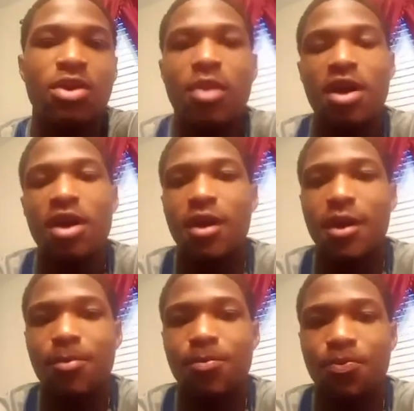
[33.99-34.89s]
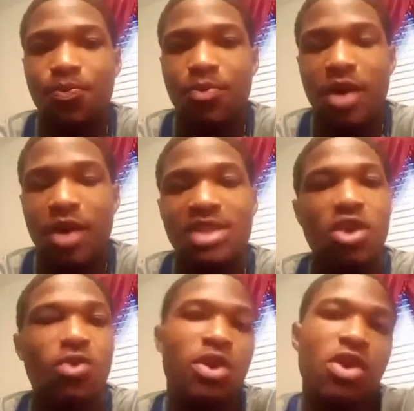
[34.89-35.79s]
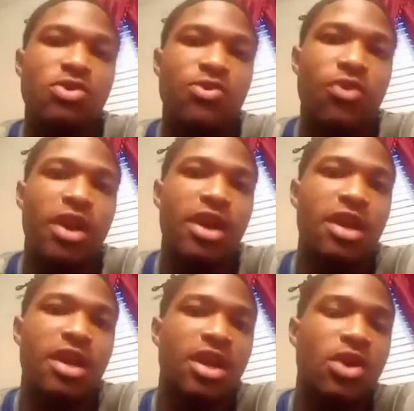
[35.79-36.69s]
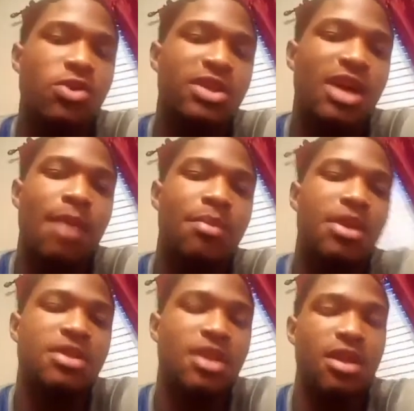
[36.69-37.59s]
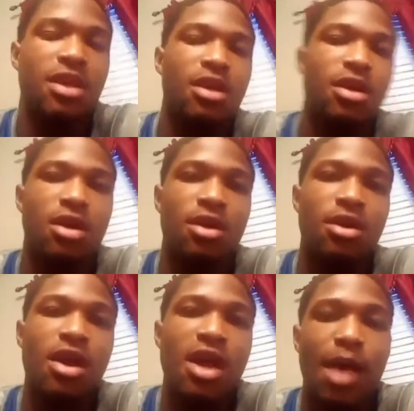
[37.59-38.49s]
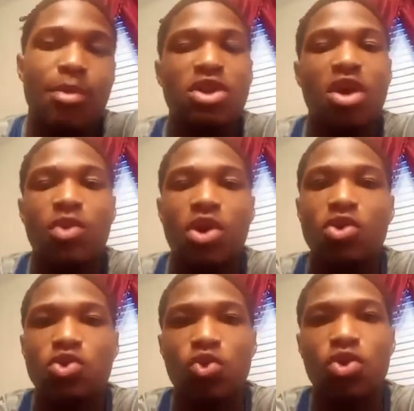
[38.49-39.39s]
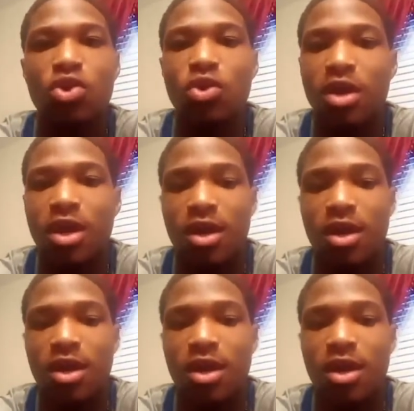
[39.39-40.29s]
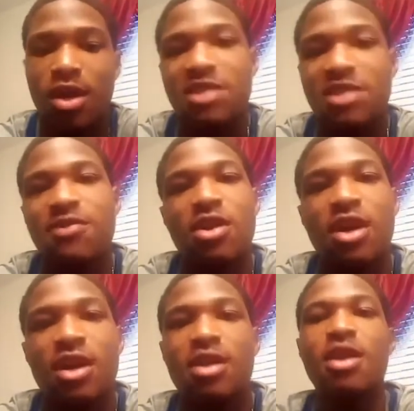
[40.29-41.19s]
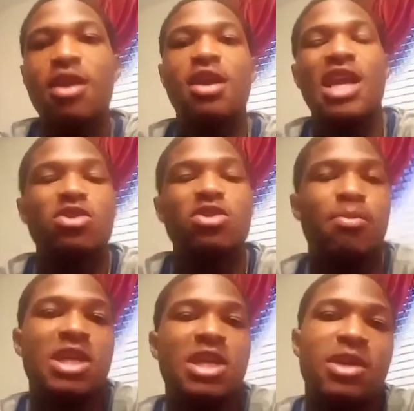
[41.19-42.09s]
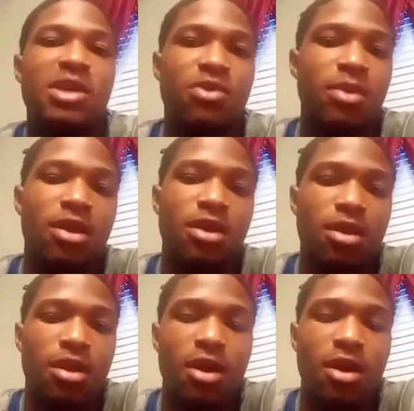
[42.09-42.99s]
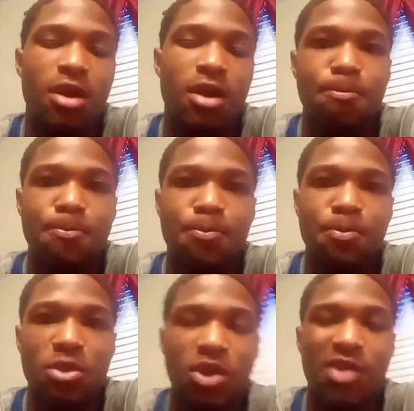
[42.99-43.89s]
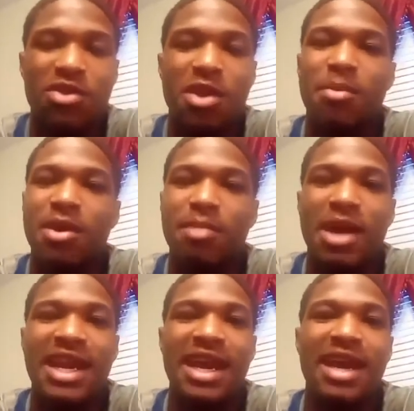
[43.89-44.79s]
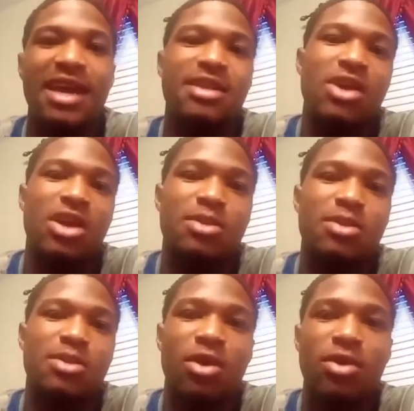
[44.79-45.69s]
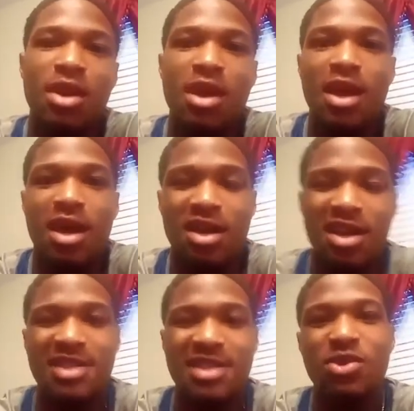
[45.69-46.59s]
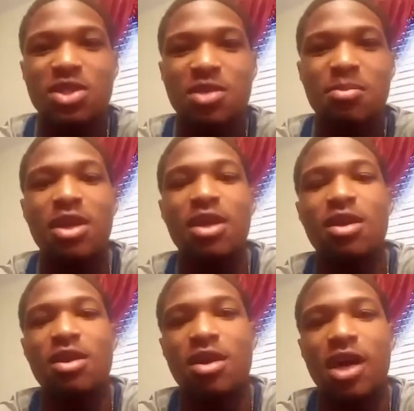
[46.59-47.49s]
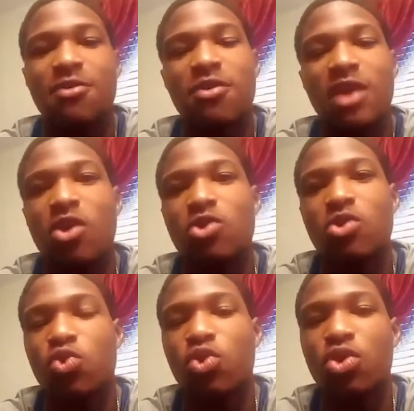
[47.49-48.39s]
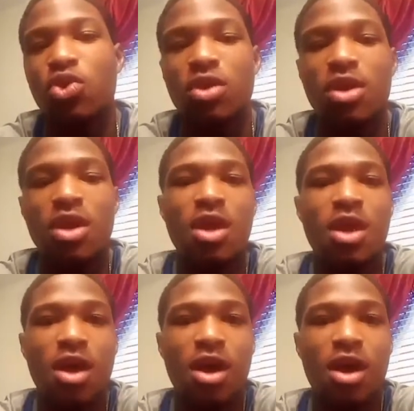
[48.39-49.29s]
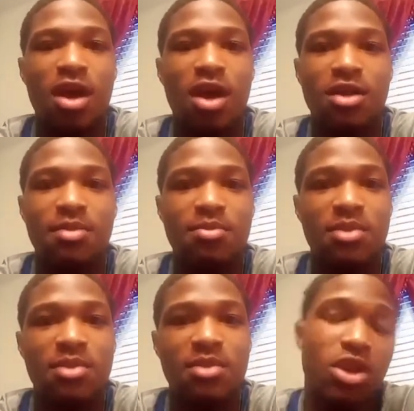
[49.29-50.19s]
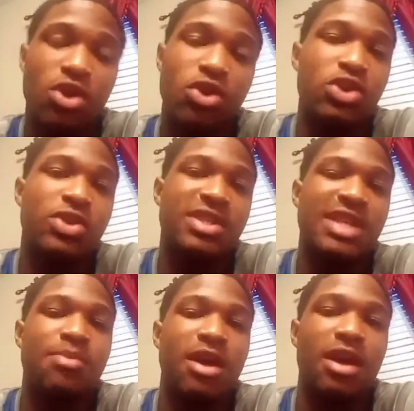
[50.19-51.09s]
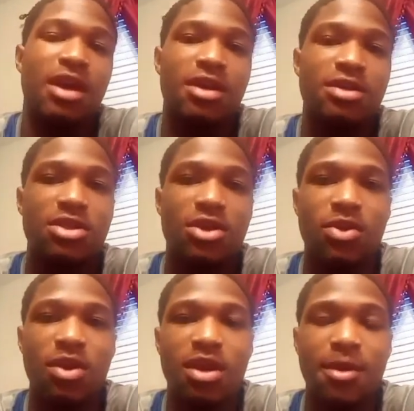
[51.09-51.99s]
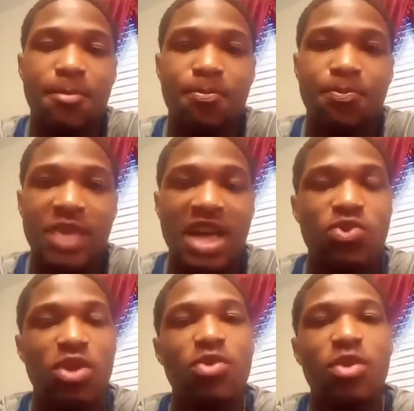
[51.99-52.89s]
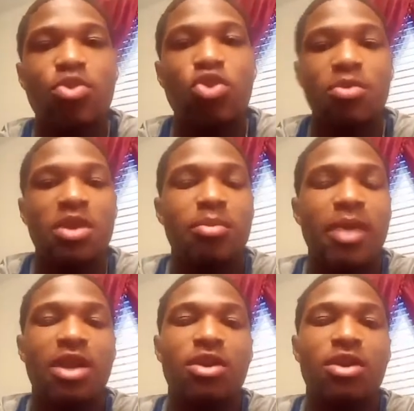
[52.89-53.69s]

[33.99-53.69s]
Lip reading: But I talked with Coach Fran and Coach Thomas, and then I've been talking with Coach Rule, and I just felt like that was the best place for me. You know, everything my dad talks about and then instills in me, I feel like Coach Rule, they're going to do the same thing. And so that's really what pulled me to Baylor.